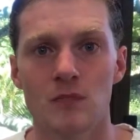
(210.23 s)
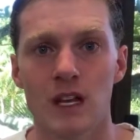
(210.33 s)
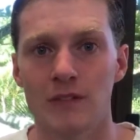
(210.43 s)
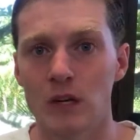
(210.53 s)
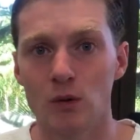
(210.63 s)

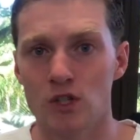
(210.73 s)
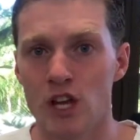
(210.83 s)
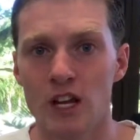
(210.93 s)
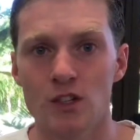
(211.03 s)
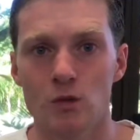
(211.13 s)
If you don't
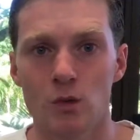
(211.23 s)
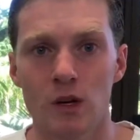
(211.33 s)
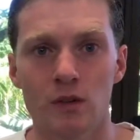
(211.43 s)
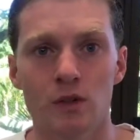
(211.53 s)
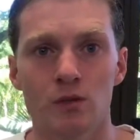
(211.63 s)
change,
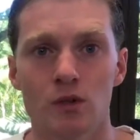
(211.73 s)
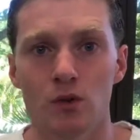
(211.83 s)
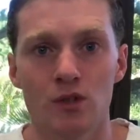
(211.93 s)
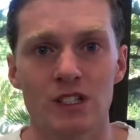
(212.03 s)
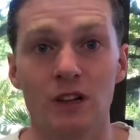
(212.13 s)
will you
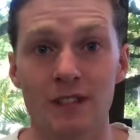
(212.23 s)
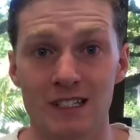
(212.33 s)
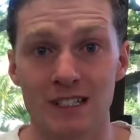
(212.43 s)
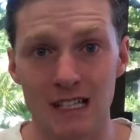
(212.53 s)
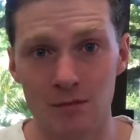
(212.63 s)
lose self
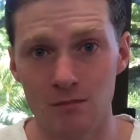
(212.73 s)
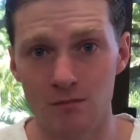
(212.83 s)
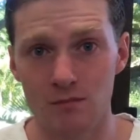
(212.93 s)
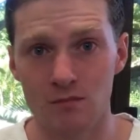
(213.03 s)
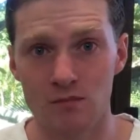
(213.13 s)
esteem,
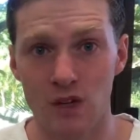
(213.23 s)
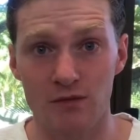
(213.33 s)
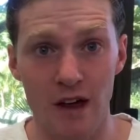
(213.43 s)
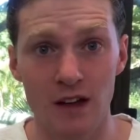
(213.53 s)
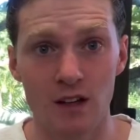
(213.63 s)
a
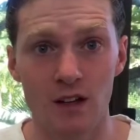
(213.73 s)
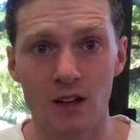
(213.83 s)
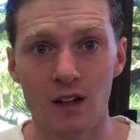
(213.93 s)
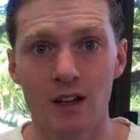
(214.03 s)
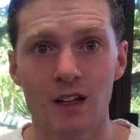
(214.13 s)
friend,
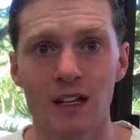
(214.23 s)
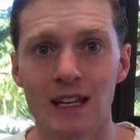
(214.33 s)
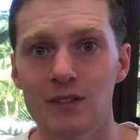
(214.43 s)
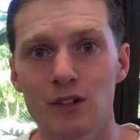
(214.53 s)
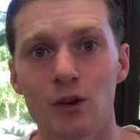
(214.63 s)

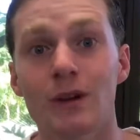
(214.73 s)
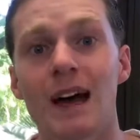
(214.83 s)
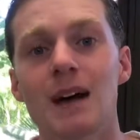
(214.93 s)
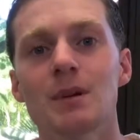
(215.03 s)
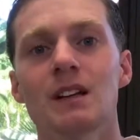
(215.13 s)
even your own
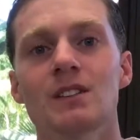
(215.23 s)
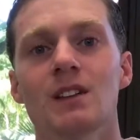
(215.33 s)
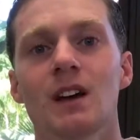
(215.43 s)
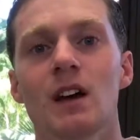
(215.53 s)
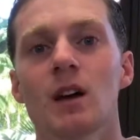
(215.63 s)
happiness?
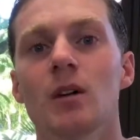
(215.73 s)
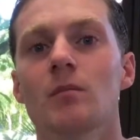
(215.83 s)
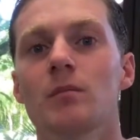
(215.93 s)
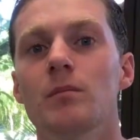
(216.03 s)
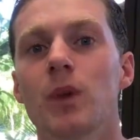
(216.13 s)

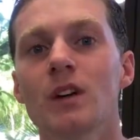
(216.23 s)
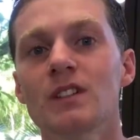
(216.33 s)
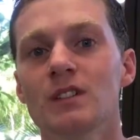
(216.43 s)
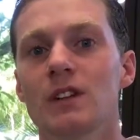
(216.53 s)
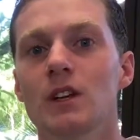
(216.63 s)
Pause
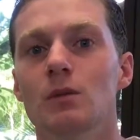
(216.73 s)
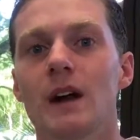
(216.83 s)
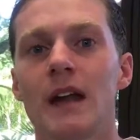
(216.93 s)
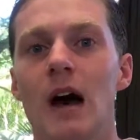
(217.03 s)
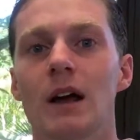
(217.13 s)
this video
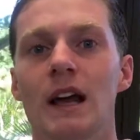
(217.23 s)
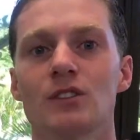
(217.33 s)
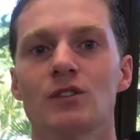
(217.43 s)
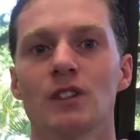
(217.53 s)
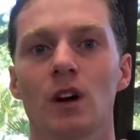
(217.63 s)
right now and
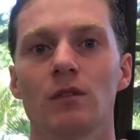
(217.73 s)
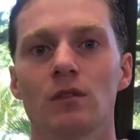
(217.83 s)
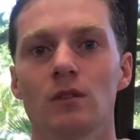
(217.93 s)
ask yourself